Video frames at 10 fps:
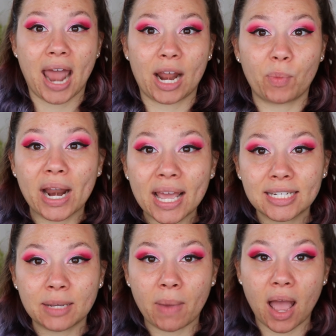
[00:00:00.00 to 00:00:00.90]
And I went ahead
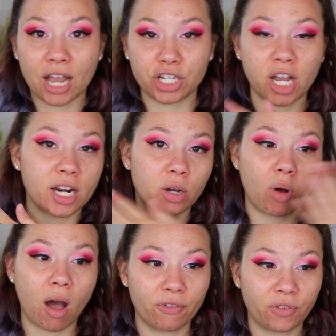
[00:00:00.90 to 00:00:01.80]
and did my
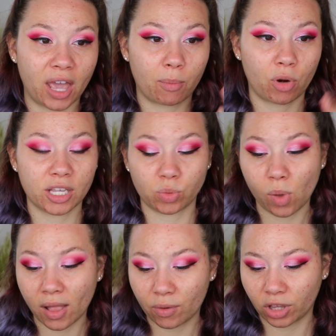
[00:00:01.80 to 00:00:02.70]
eyeshadow off of camera as
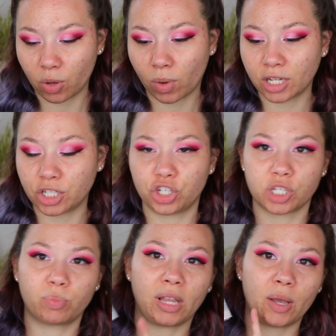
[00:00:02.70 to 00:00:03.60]
well. I really wanted to
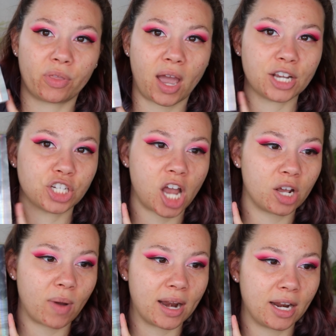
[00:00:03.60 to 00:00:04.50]
just play with
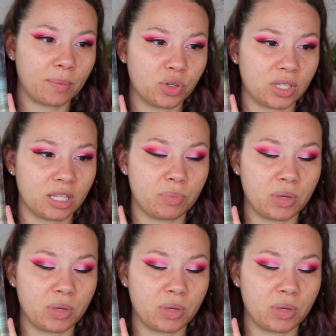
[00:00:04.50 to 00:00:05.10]
eyeshadow. I ended up using the